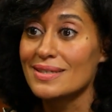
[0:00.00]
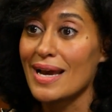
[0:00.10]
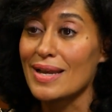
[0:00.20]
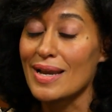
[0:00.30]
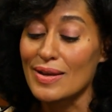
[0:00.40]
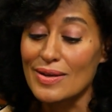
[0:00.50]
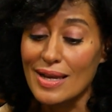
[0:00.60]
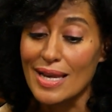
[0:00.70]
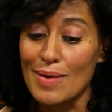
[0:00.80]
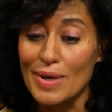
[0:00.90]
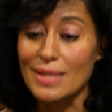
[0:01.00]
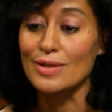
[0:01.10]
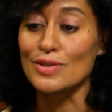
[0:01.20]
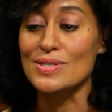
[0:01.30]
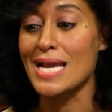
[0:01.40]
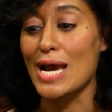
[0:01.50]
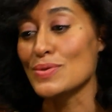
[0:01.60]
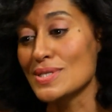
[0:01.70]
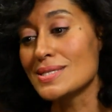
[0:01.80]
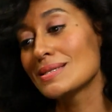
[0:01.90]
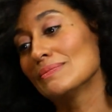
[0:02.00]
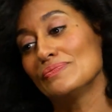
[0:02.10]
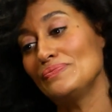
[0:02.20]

I, I, I got my little sounds.